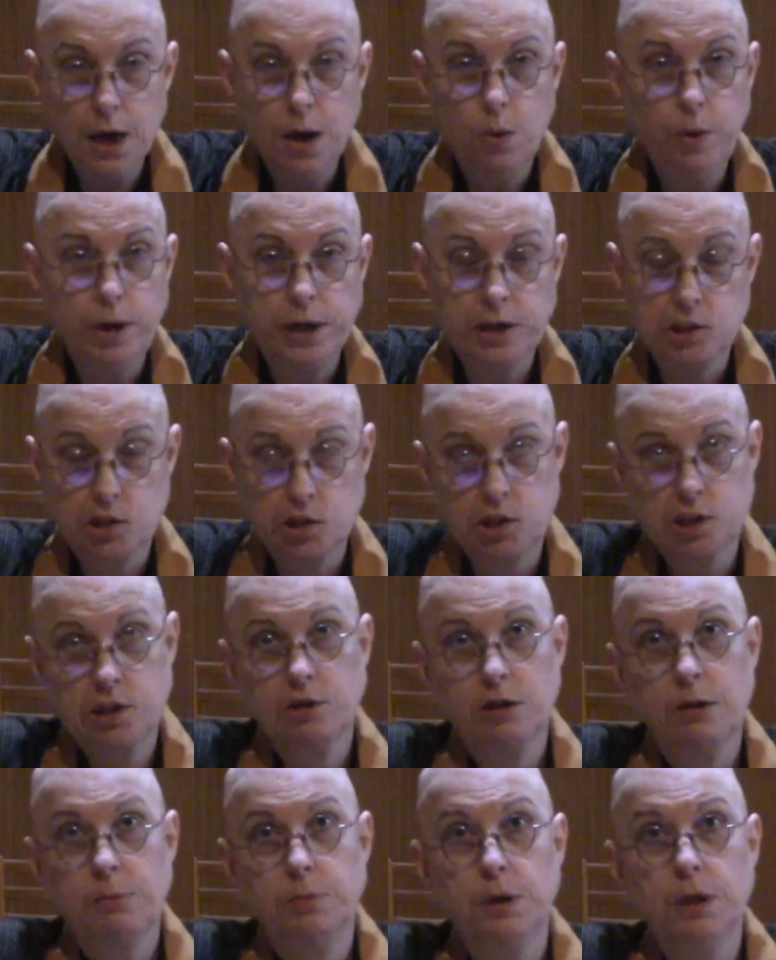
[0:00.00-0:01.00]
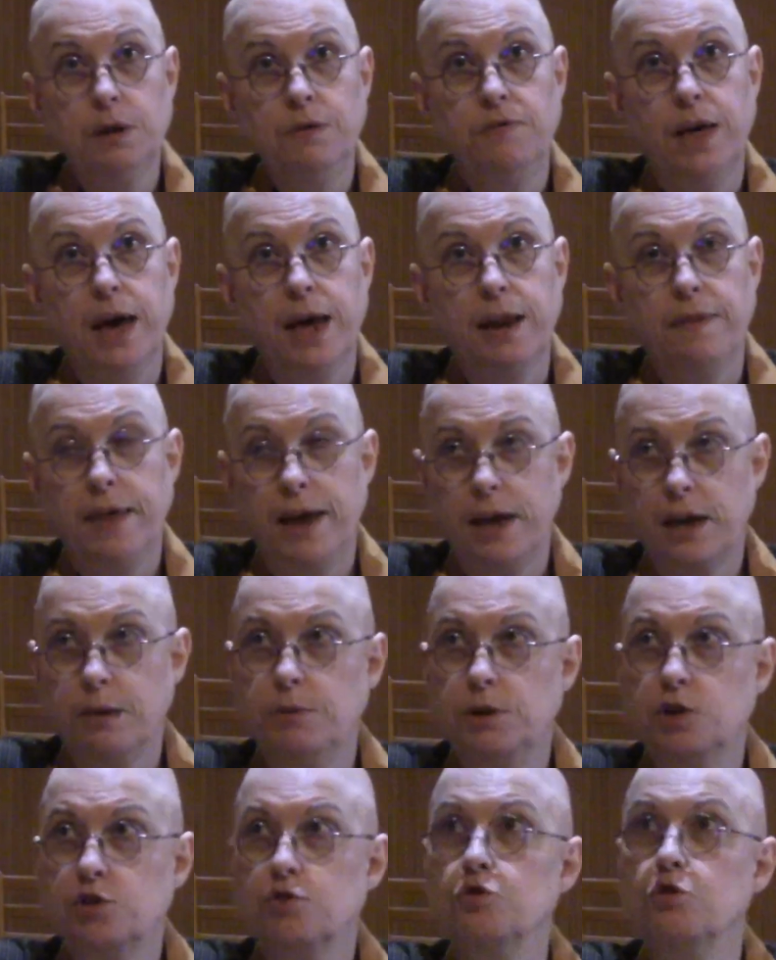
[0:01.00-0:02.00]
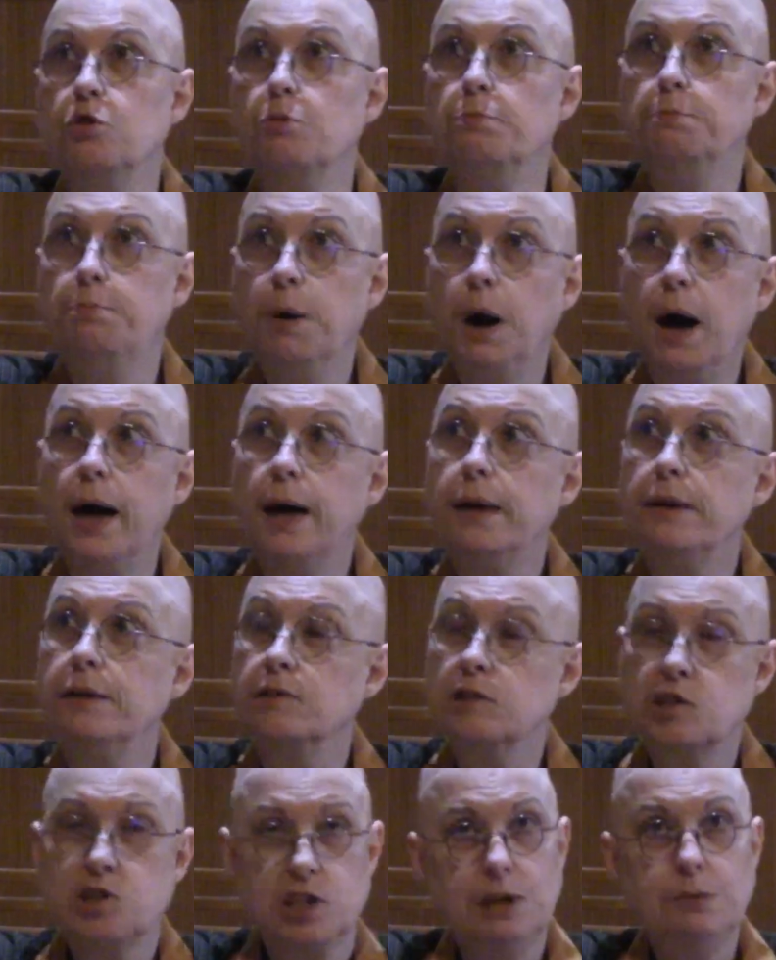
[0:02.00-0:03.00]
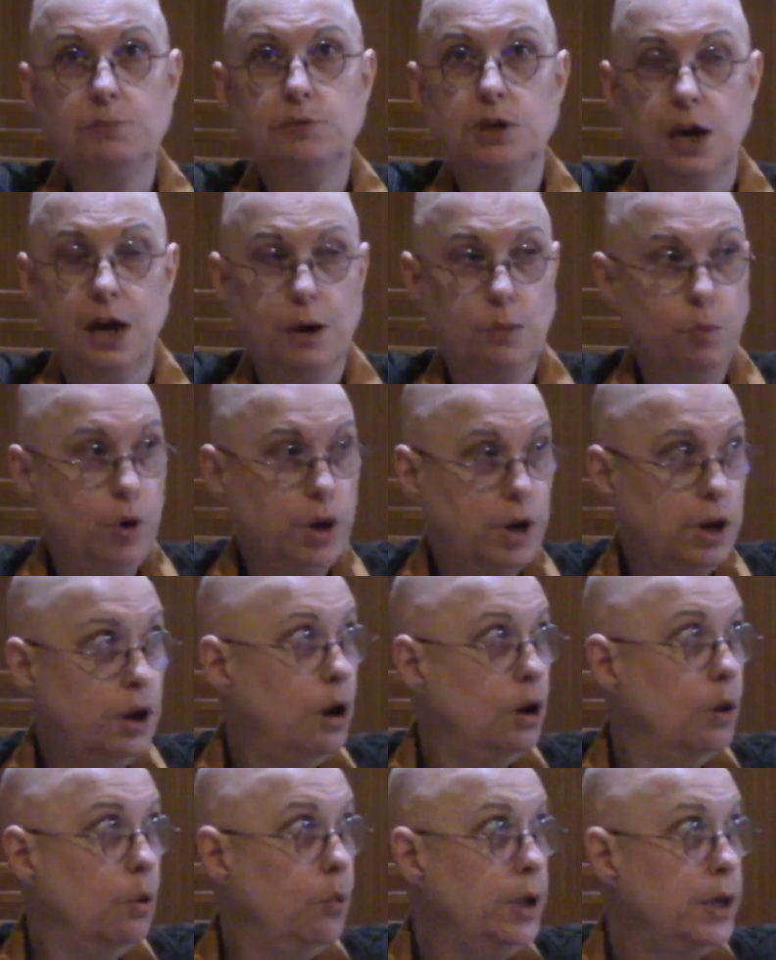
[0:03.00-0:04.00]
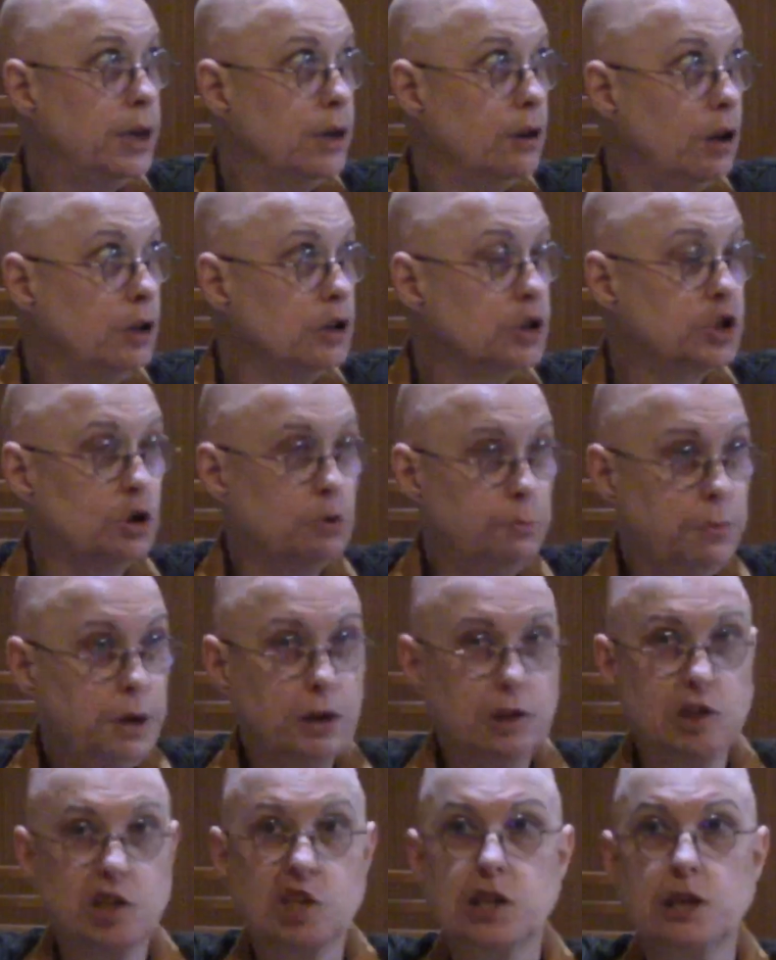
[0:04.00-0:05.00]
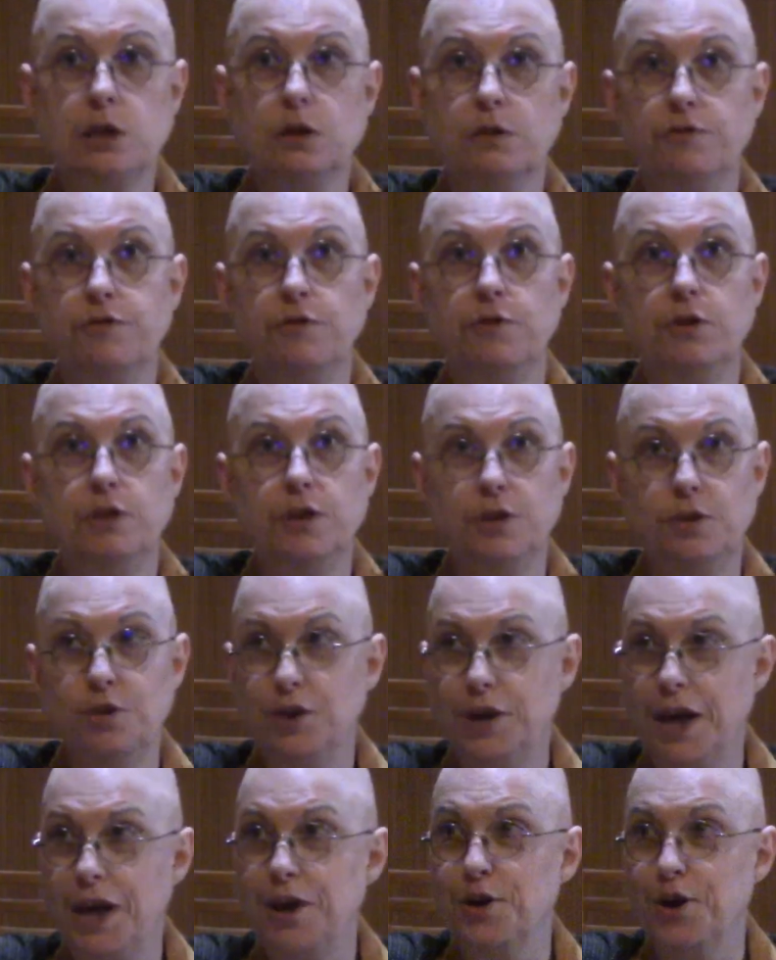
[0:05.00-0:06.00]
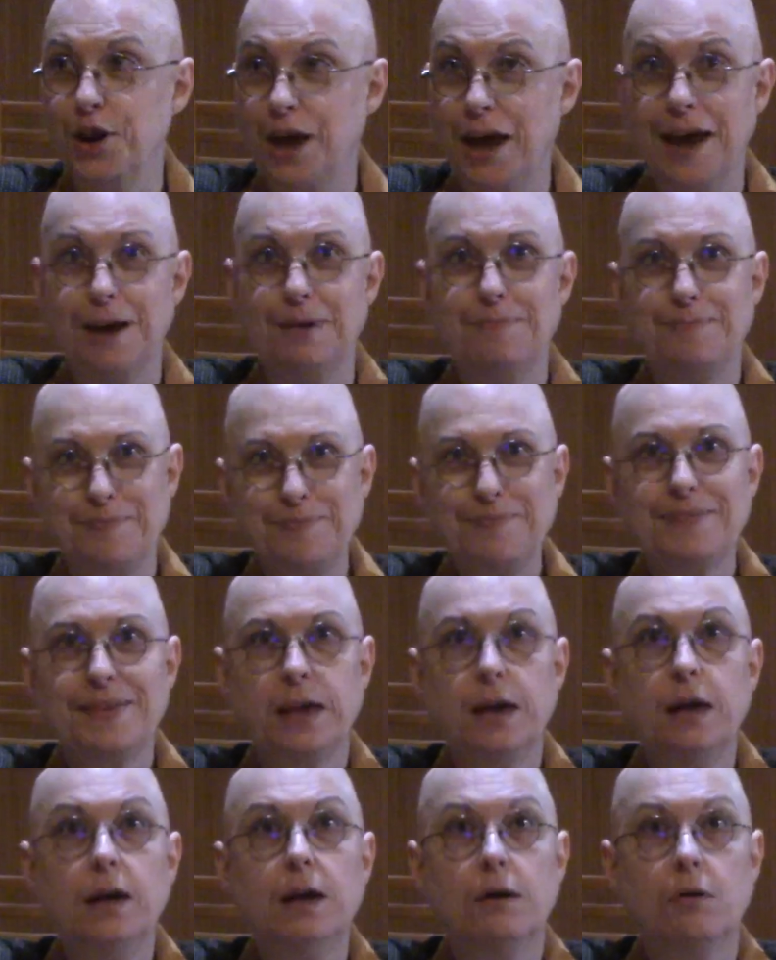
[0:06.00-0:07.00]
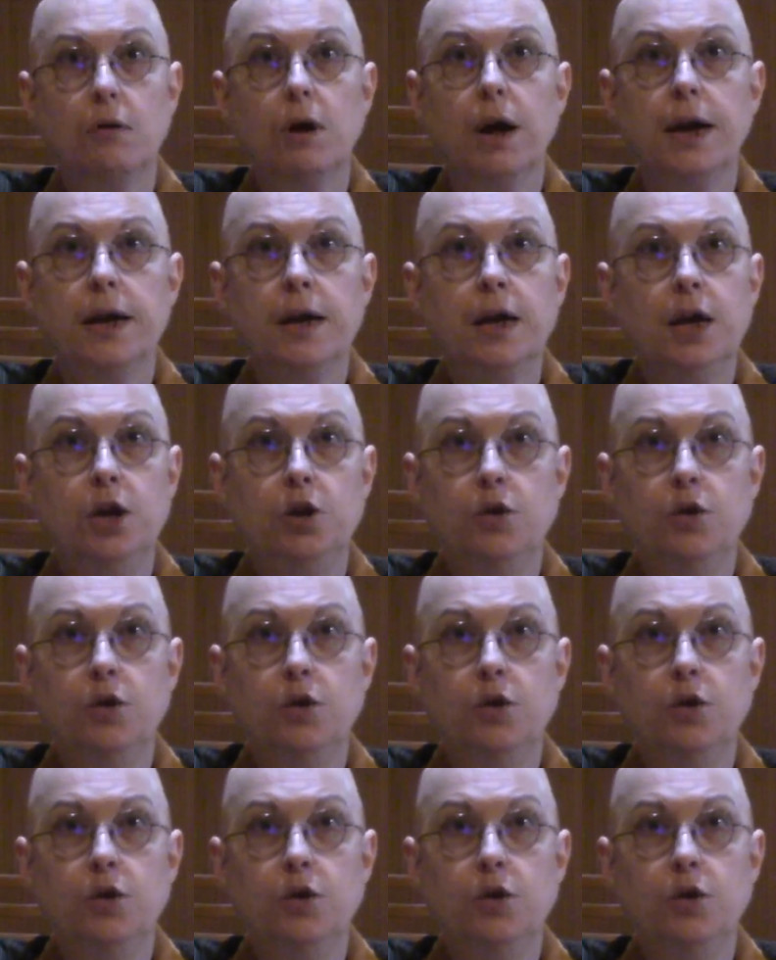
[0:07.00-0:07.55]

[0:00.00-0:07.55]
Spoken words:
We can sincerely believe that, and that can be true. But at the same time, we know we can also be unskillful in the day-to-day, right?